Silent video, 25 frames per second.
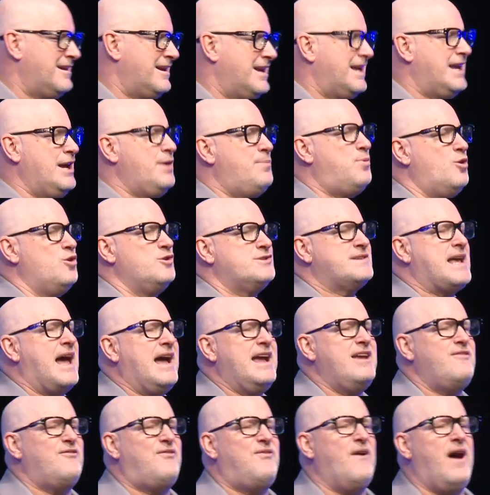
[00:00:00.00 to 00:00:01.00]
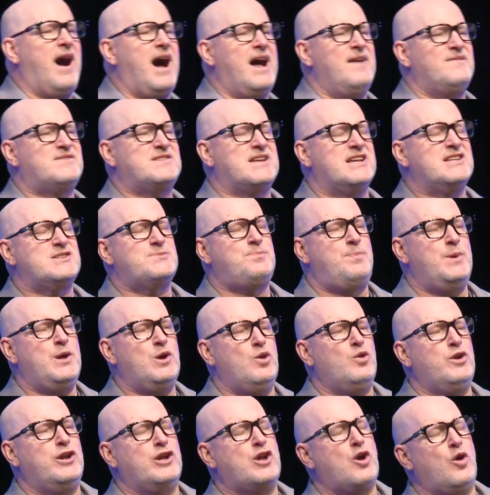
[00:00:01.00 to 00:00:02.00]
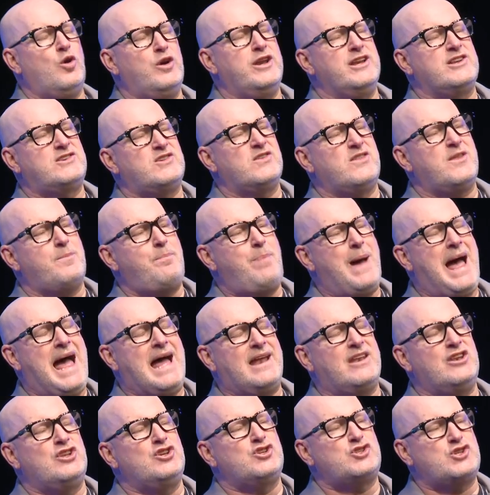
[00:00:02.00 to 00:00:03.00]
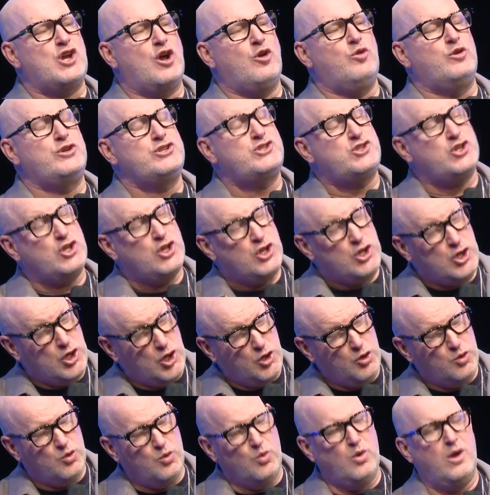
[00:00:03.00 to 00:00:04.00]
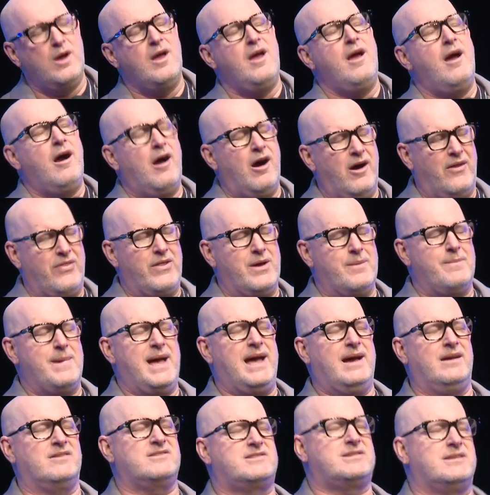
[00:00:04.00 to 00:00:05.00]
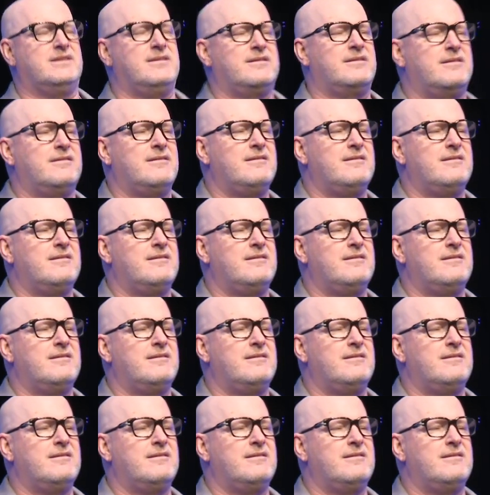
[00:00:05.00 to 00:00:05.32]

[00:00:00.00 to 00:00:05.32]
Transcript: Hebrews 8 5 says, Build according to the pattern shown to you on the mountain.